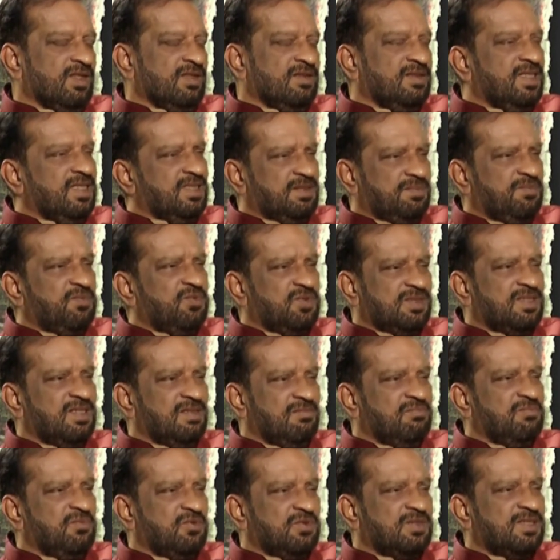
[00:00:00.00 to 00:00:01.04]
that's
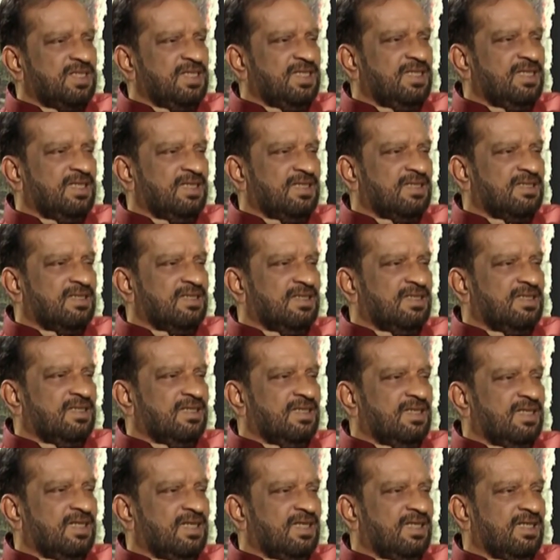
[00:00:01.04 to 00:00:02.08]
mostly it.
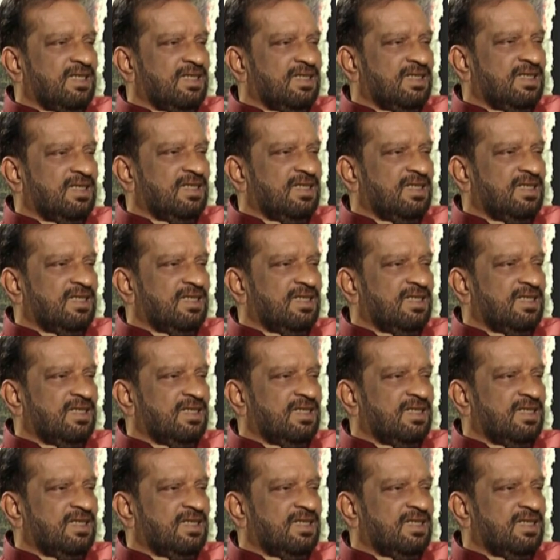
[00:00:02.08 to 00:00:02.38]
Like,